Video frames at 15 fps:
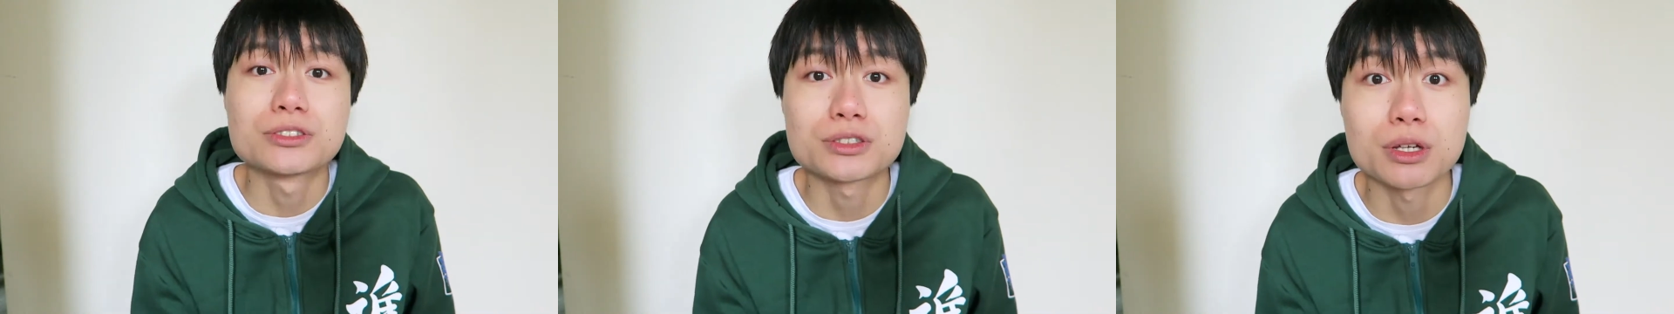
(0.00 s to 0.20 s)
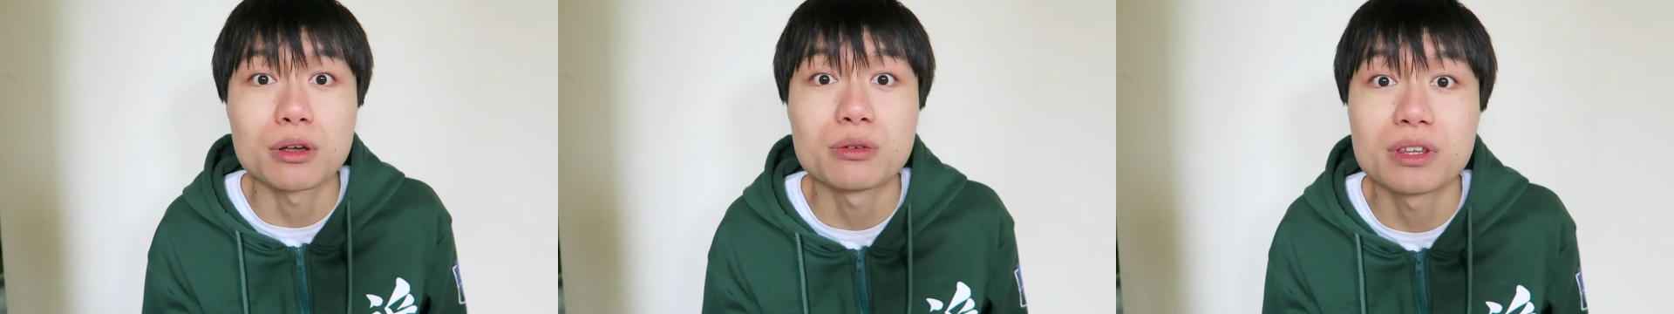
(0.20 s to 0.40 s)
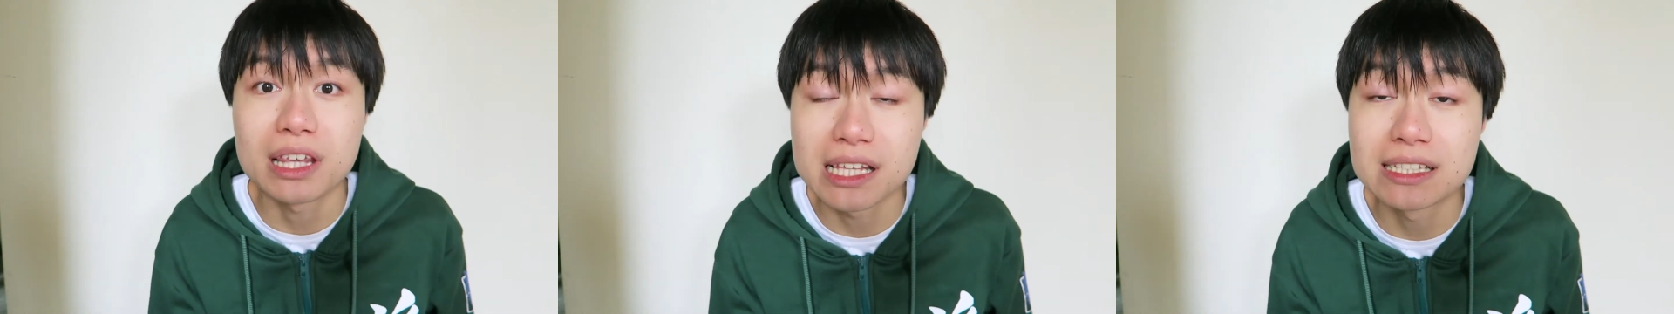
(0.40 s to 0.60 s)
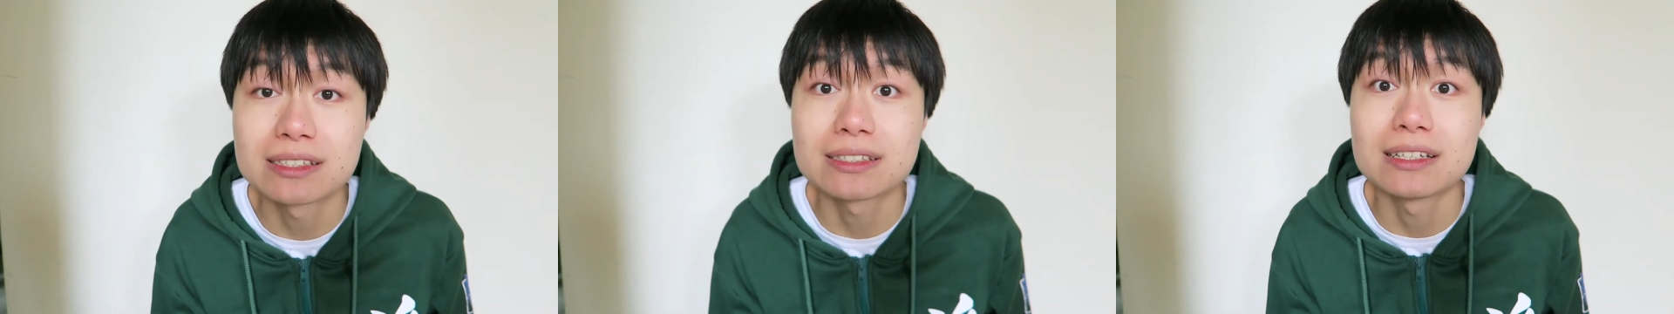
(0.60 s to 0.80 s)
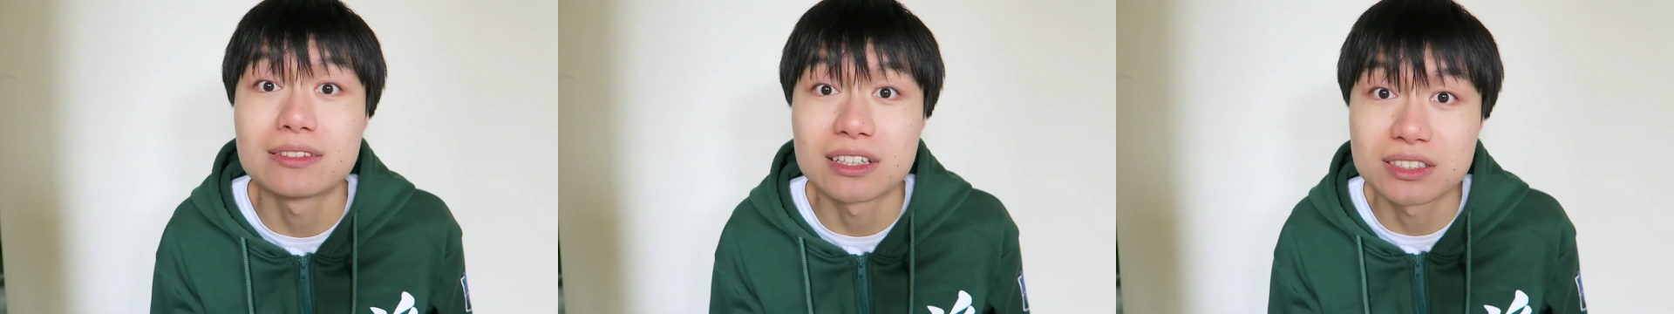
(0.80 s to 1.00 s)
So
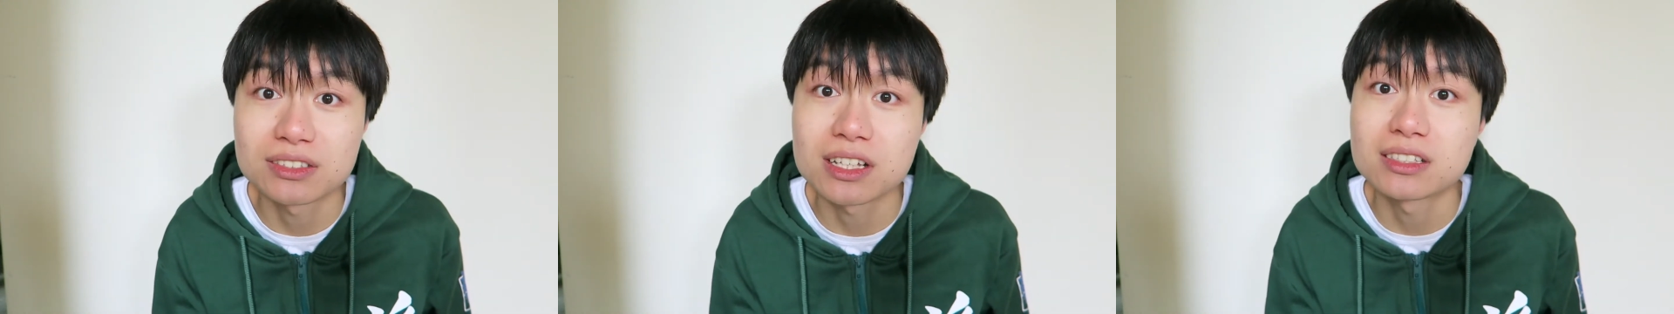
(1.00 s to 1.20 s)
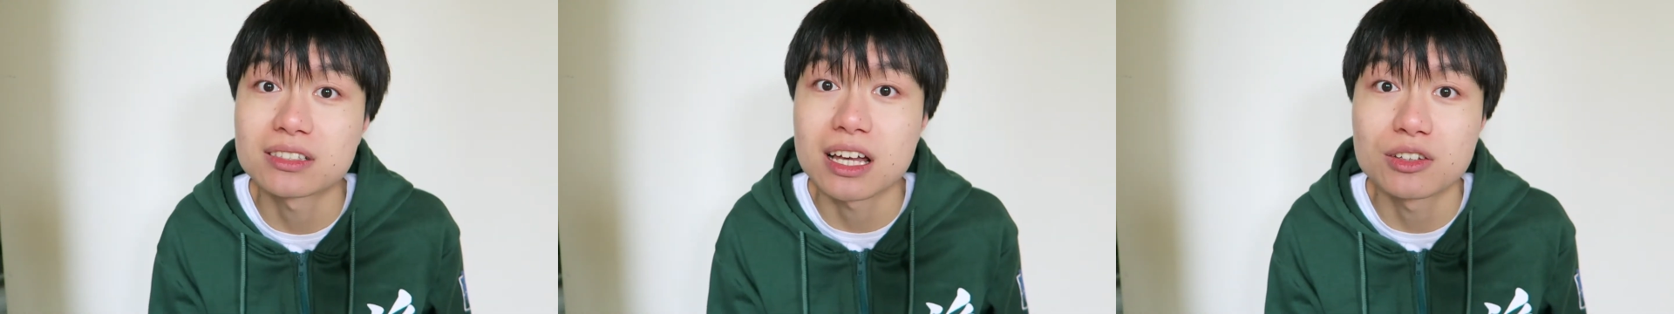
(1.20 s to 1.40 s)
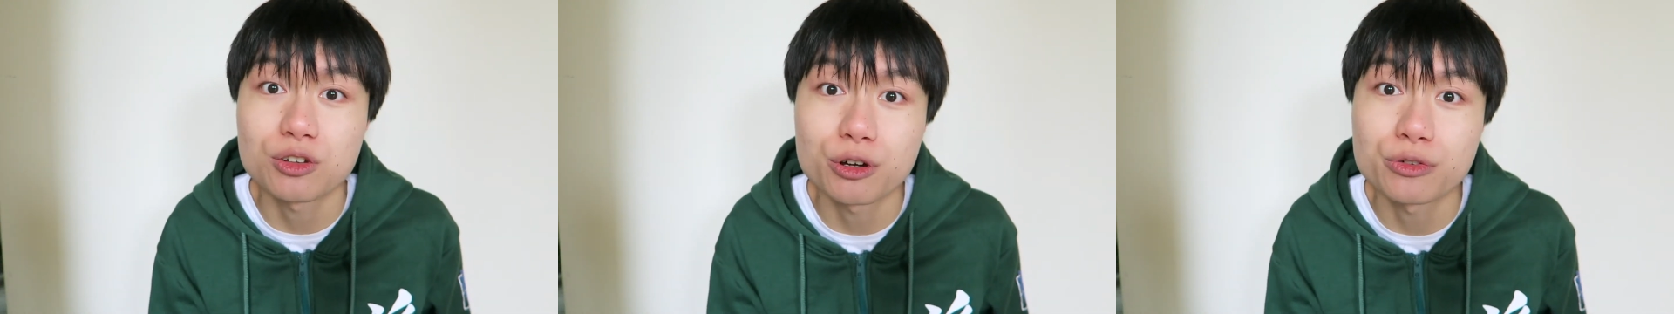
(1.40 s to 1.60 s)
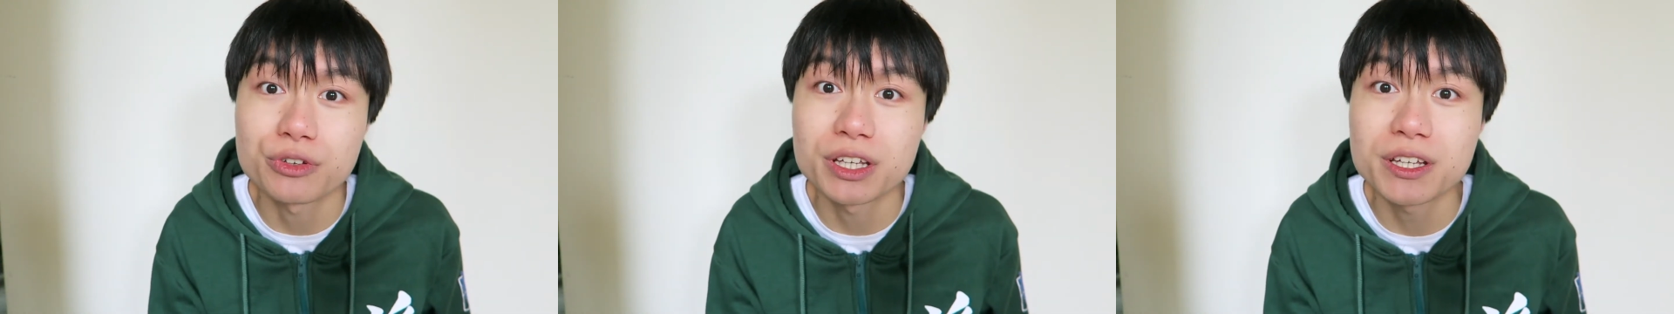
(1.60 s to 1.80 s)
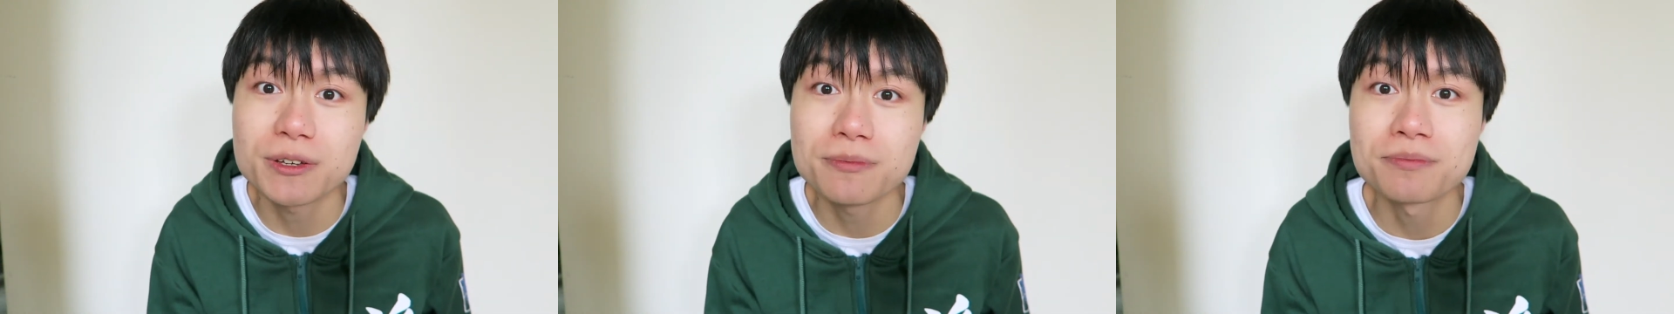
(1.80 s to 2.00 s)
yes, it does taste like
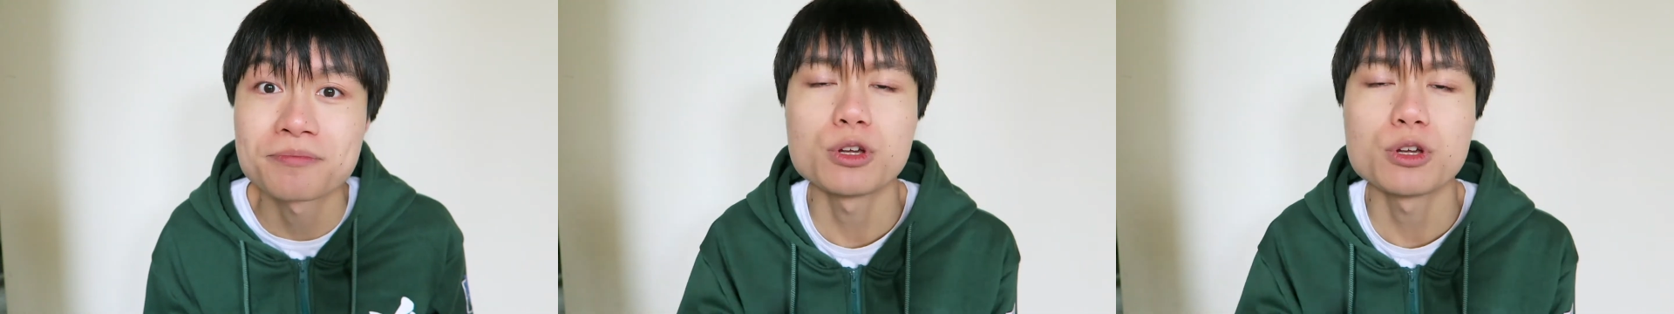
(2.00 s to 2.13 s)
toffee.